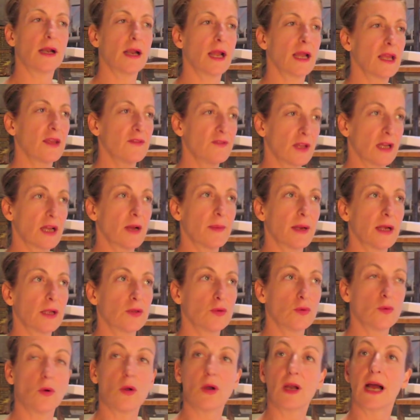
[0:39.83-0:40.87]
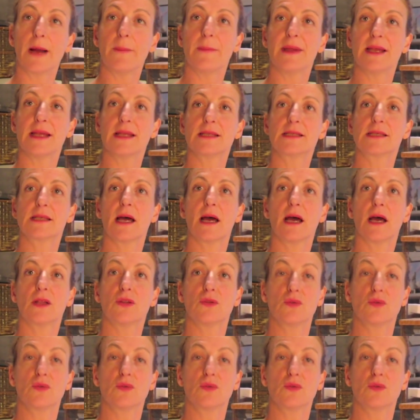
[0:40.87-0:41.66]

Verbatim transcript: I give the camera to Olga Mesa,